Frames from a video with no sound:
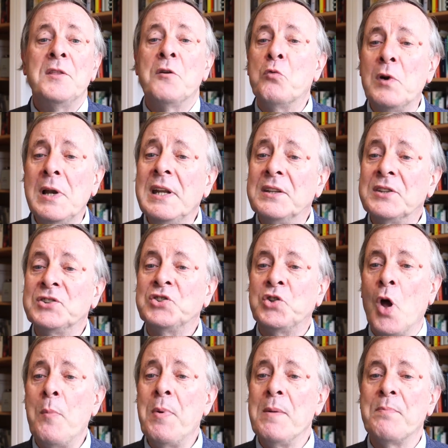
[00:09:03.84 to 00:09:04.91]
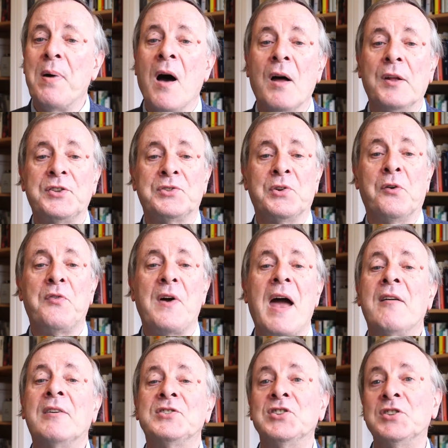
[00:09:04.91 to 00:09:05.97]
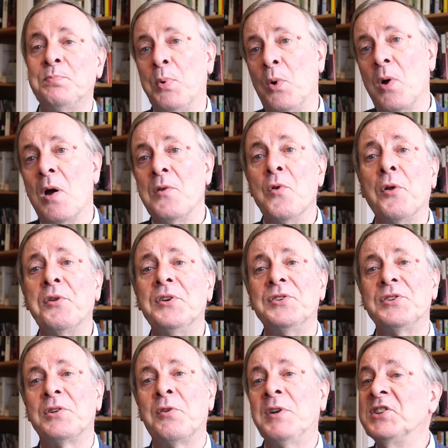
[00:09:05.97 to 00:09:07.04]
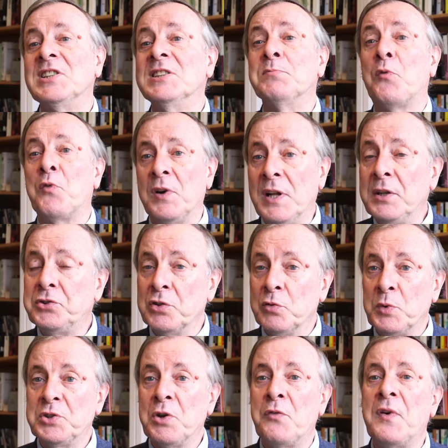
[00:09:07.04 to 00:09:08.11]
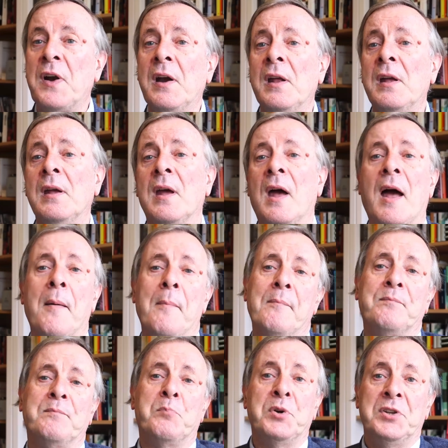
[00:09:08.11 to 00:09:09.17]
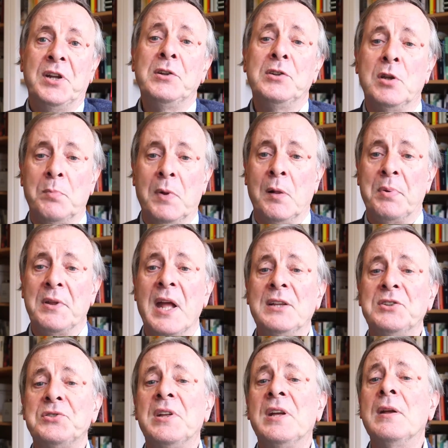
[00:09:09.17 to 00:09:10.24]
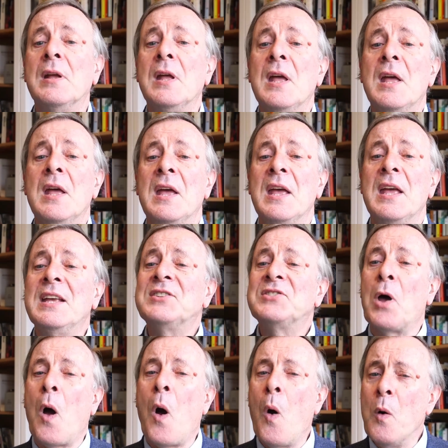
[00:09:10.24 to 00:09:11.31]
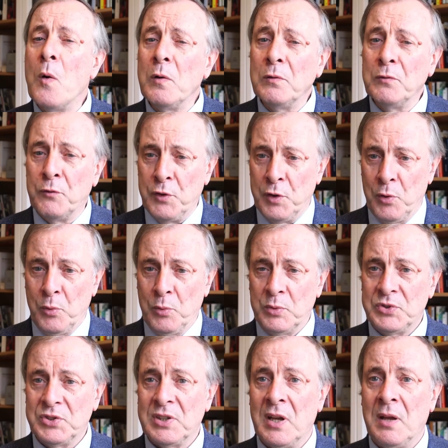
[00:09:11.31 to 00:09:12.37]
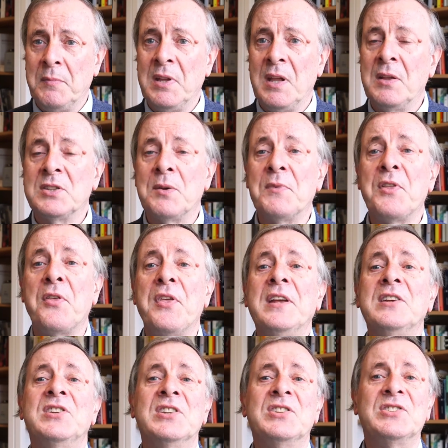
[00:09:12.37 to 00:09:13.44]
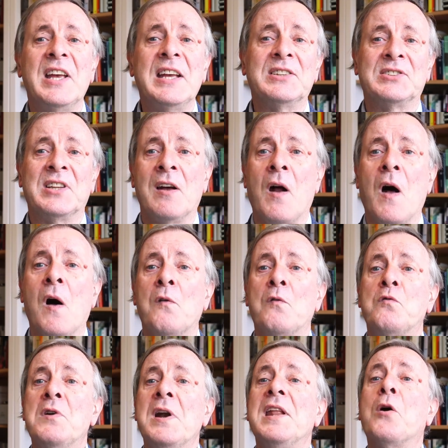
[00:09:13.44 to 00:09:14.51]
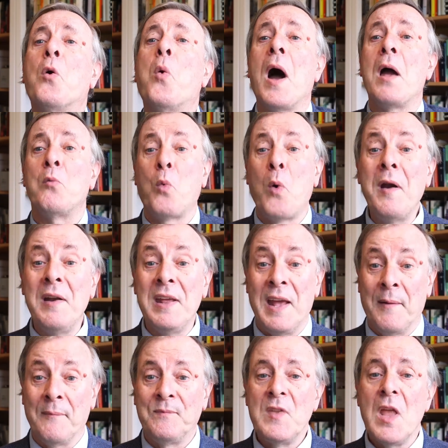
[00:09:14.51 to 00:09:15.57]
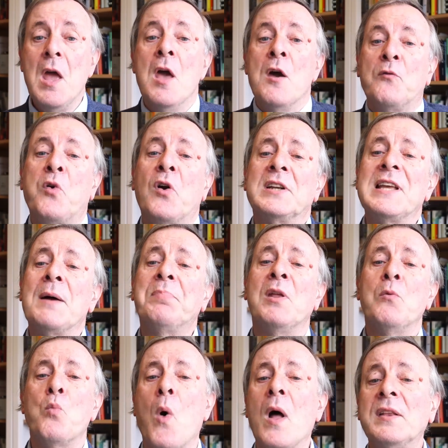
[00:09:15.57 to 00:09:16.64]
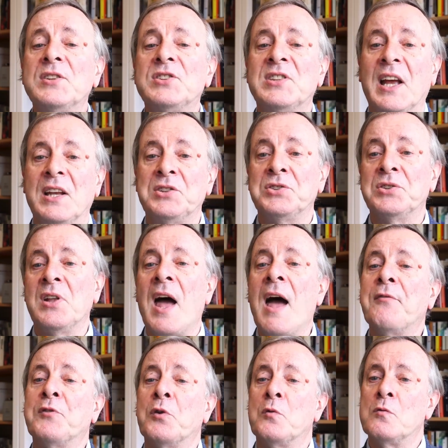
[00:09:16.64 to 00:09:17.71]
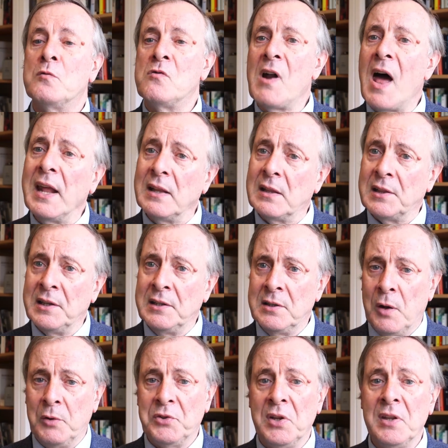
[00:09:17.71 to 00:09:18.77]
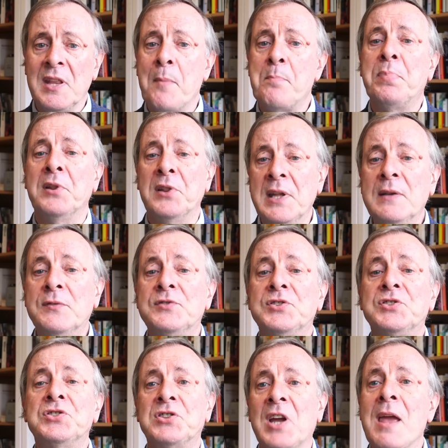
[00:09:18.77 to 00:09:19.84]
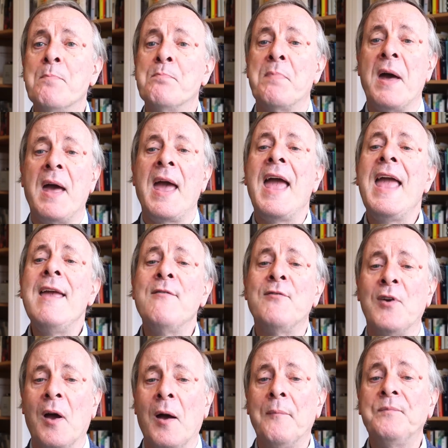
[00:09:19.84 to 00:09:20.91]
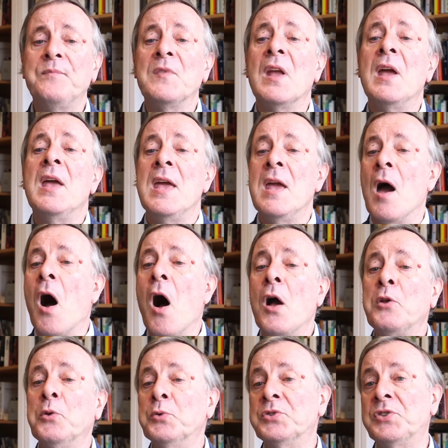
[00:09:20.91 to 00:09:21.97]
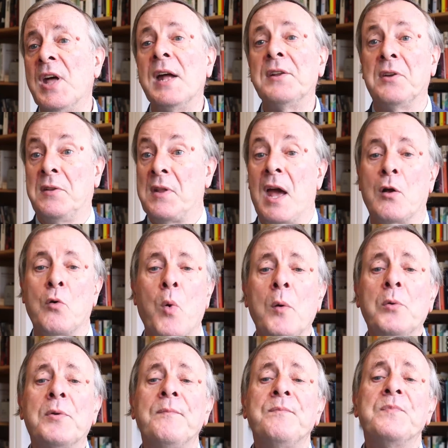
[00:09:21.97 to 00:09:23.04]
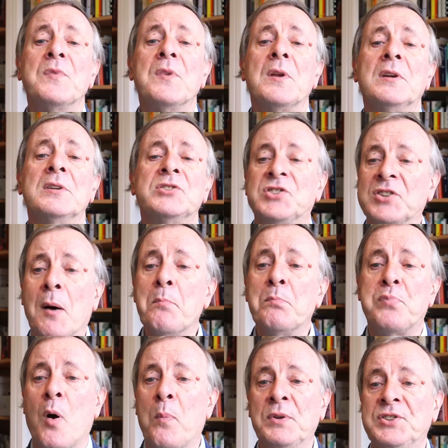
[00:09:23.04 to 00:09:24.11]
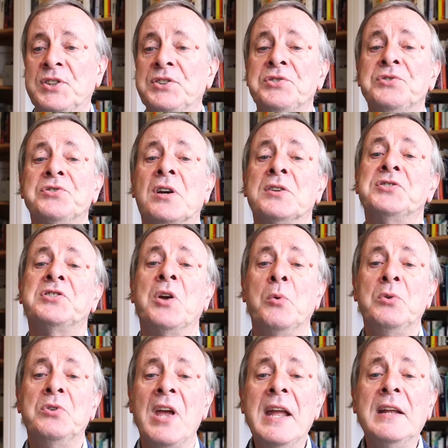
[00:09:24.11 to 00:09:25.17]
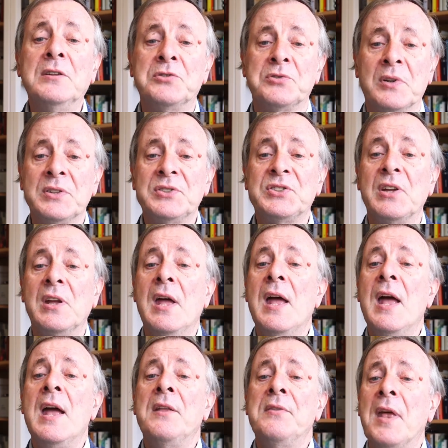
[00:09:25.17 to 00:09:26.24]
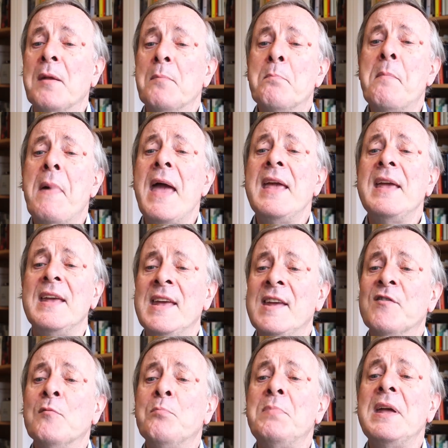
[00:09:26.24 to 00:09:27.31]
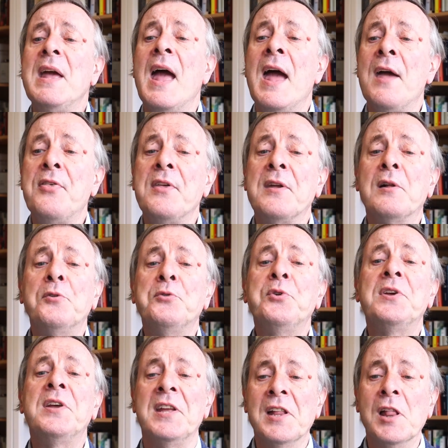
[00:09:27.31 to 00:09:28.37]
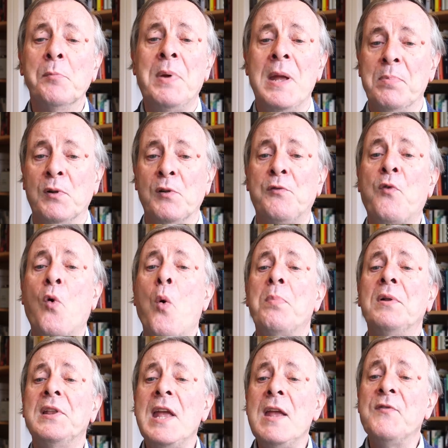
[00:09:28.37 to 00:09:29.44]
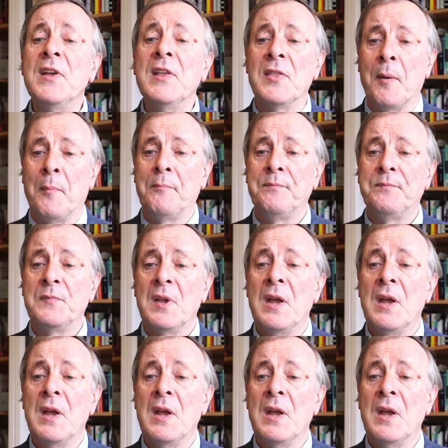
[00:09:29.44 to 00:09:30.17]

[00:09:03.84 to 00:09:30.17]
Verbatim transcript: The really disturbing parts of Harris's book are not his criticism of religion, which are very um, predictable, but actually his own views. I mean, some of the things he says there are really quite worrying. For example, in one section, after rightly noting that beliefs shape behavior, he argues that, and I quote, some propositions are so dangerous that it may even be ethical to kill people for believing them.